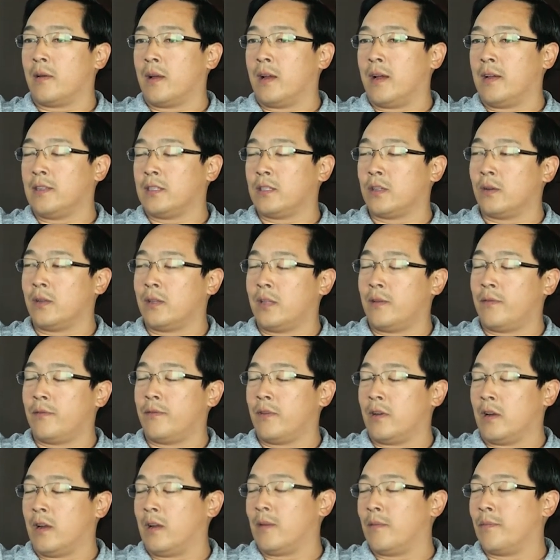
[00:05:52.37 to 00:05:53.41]
it
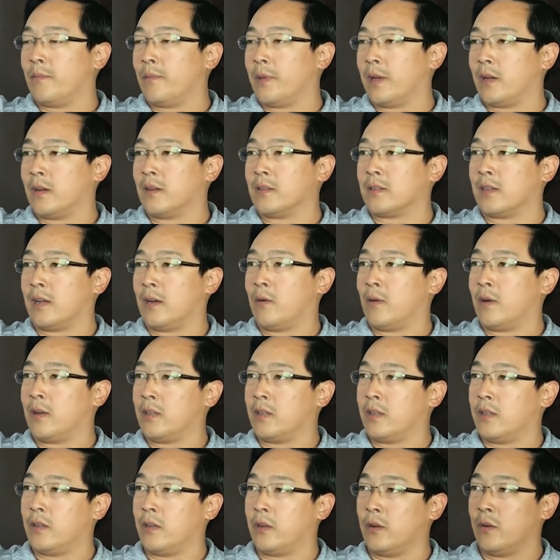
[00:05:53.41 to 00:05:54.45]
because I
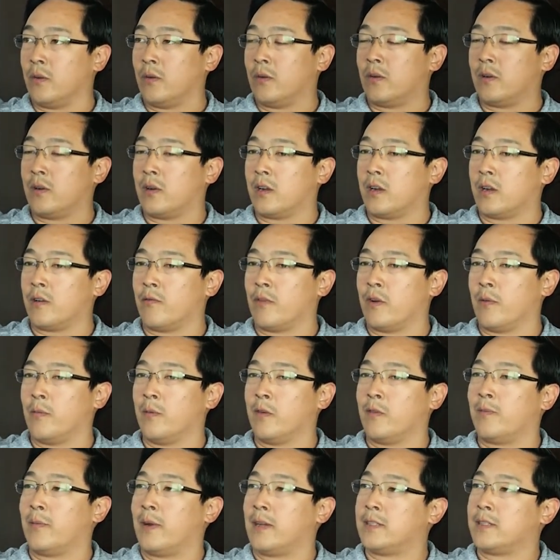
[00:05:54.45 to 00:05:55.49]
wanted to
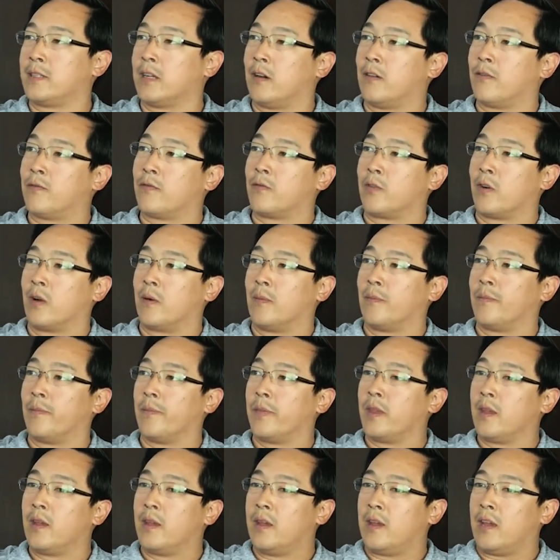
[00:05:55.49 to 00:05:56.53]
remove myself from
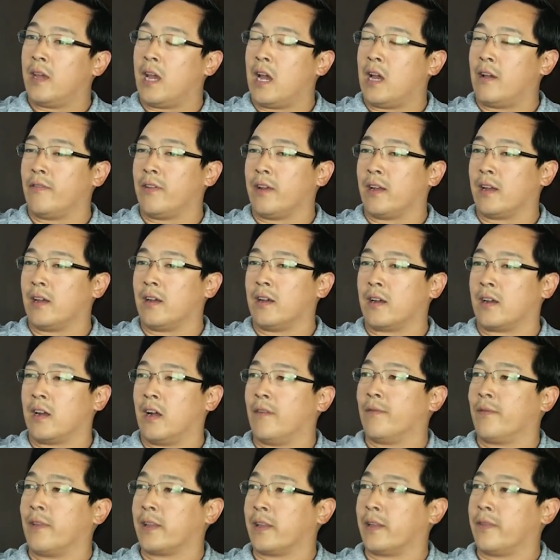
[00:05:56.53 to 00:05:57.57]
having
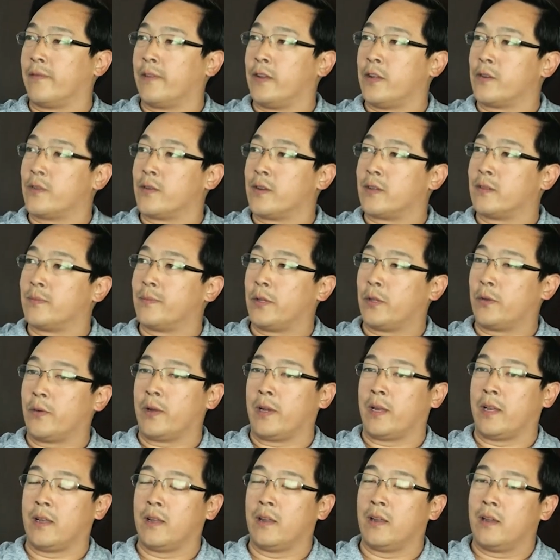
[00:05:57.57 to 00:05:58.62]
conflict of interest
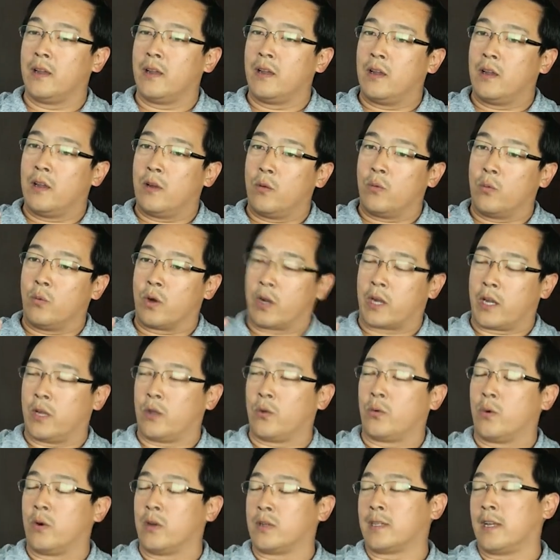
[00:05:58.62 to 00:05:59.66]
between working
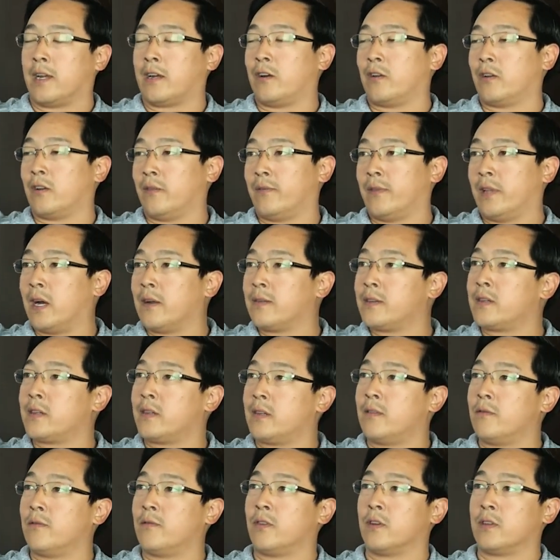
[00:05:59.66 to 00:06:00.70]
towards Litecoin
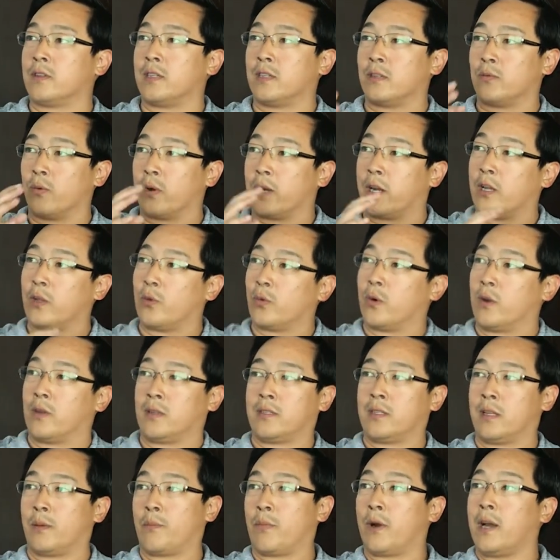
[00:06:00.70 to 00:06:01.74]
adoption versus working
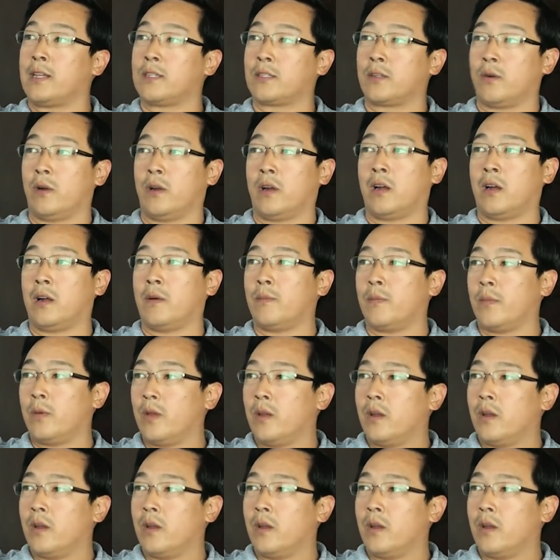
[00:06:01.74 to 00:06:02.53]
towards the price going up.